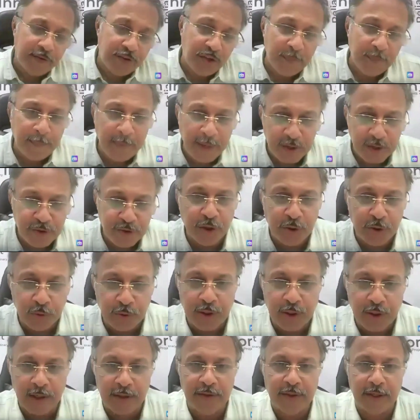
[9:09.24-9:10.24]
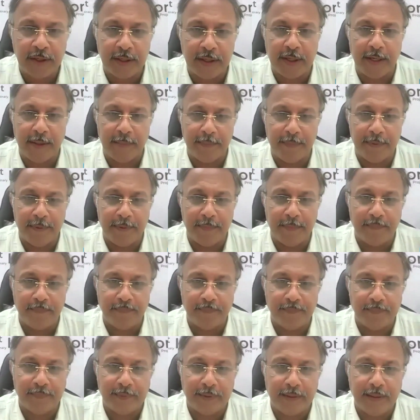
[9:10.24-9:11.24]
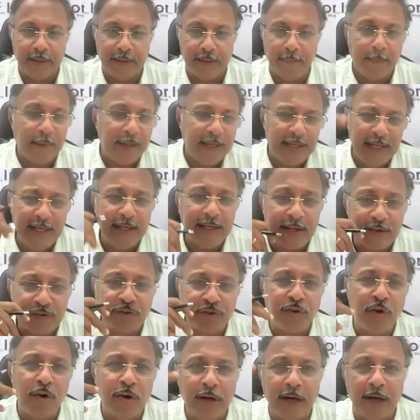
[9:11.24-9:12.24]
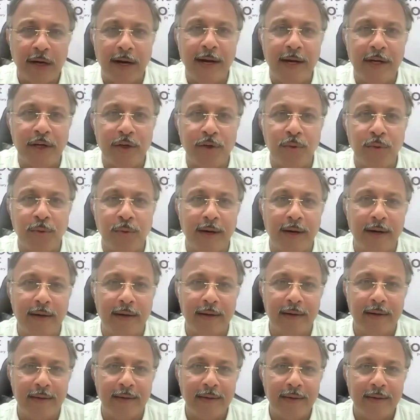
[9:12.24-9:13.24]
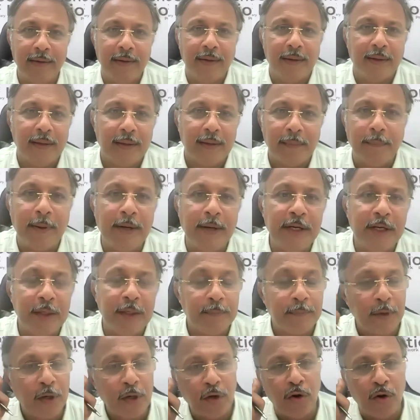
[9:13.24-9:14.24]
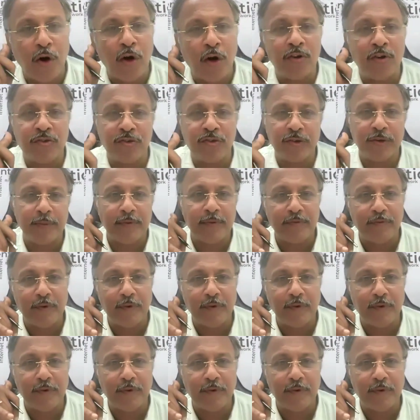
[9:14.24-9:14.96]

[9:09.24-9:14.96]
is a major donor in the club, but he does not like to get multiple calls.